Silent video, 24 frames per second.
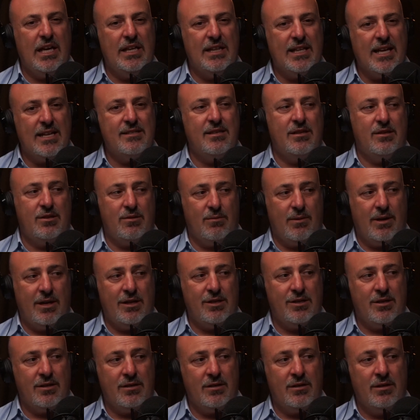that
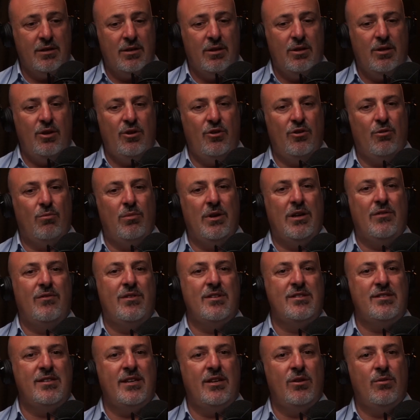situation, you normally have to
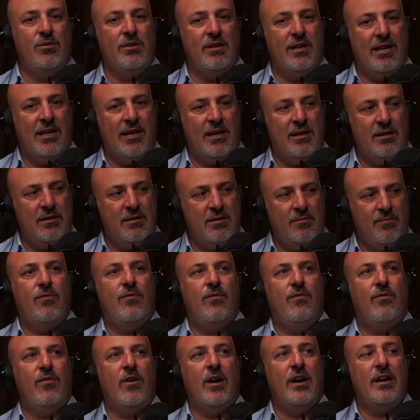settle in the land,
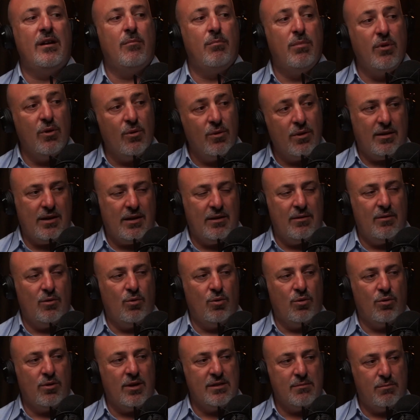find a builder and
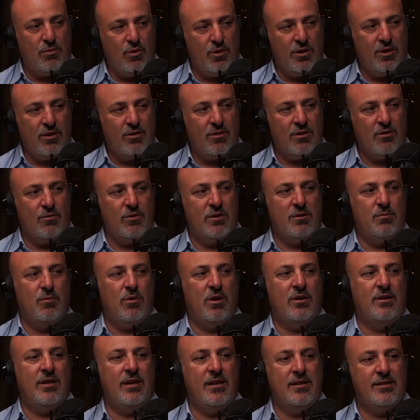organise a building contract, which
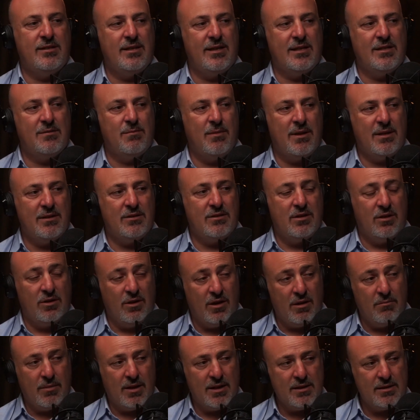might take you 6 months to
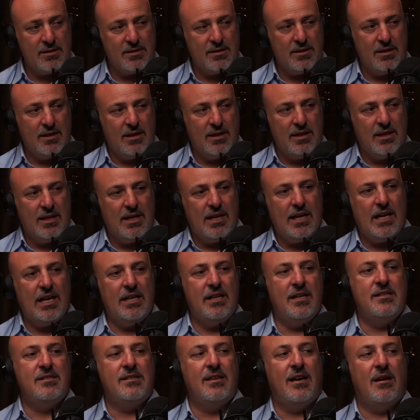9 months, and
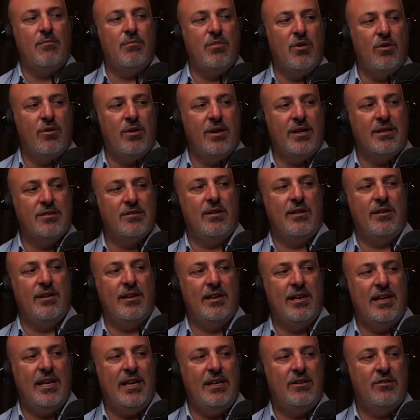then start building. So the
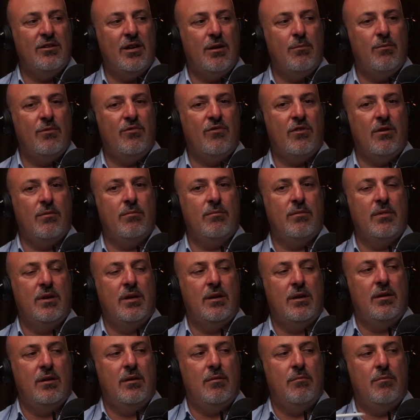lead time from
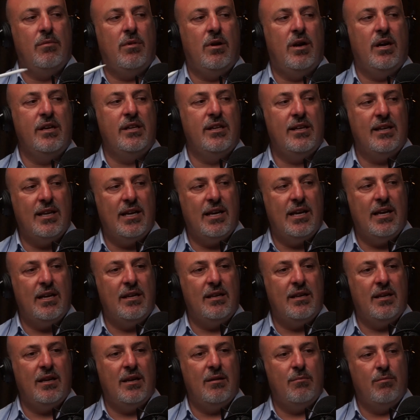buying the
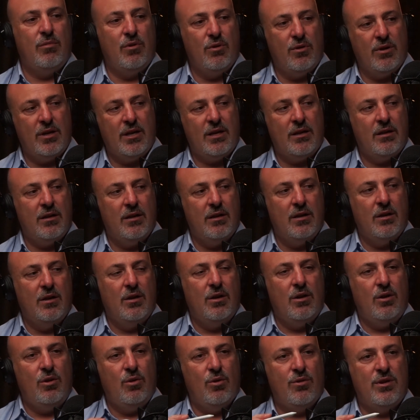land and building,
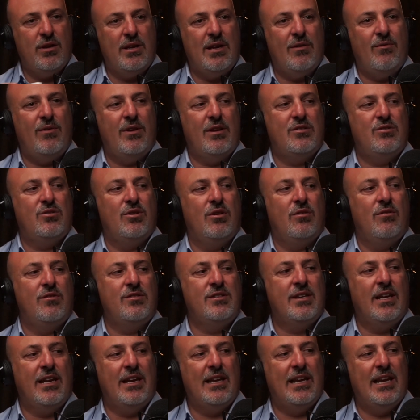you're then having to
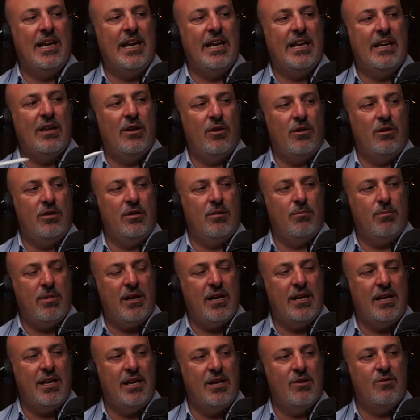service that land loan and
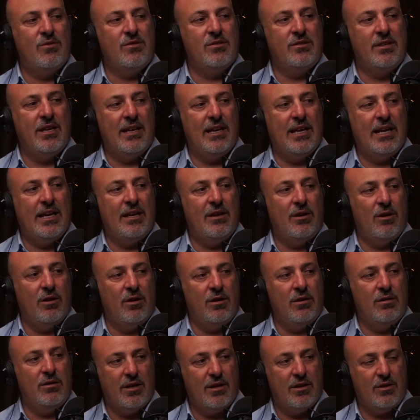paying interest in that land
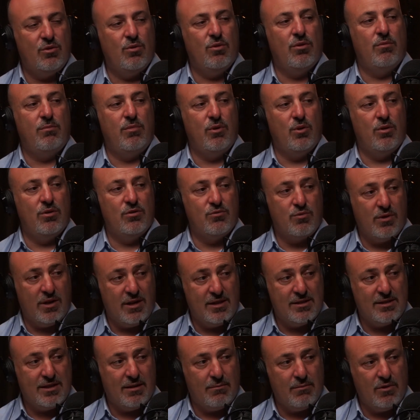loan until the builder's ready
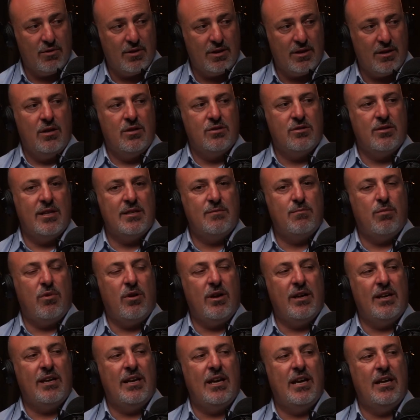to start building. So that's
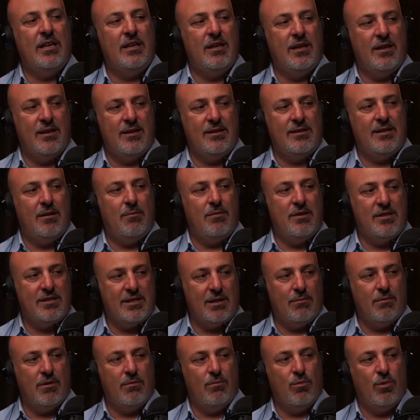buying land in an established
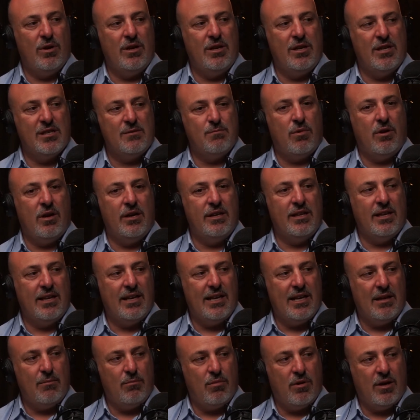suburb where you're just buying the
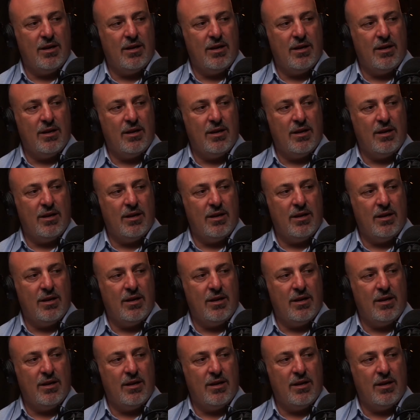land by